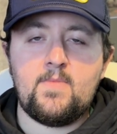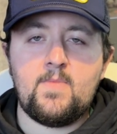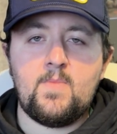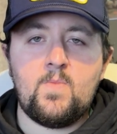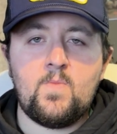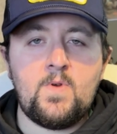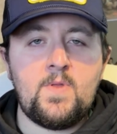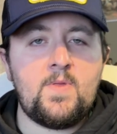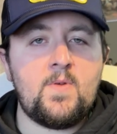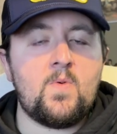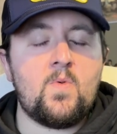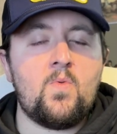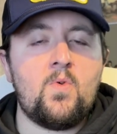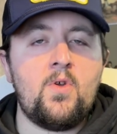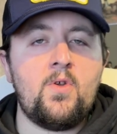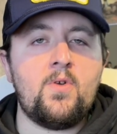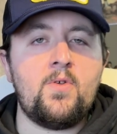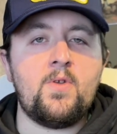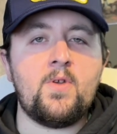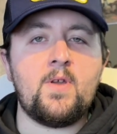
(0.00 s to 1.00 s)
with the
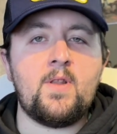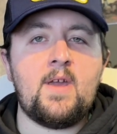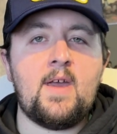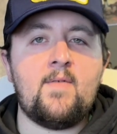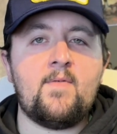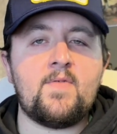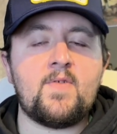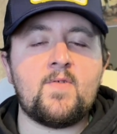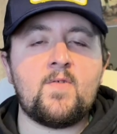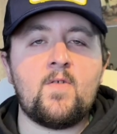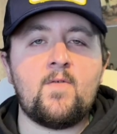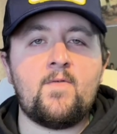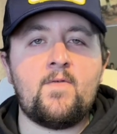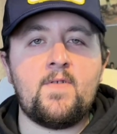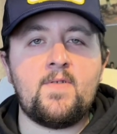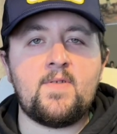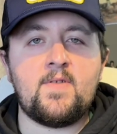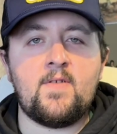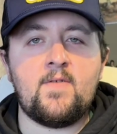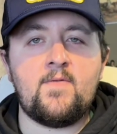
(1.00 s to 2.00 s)
oil, you're going to have a
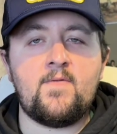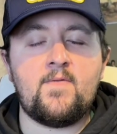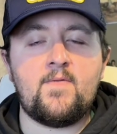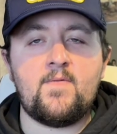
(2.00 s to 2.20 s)
surface of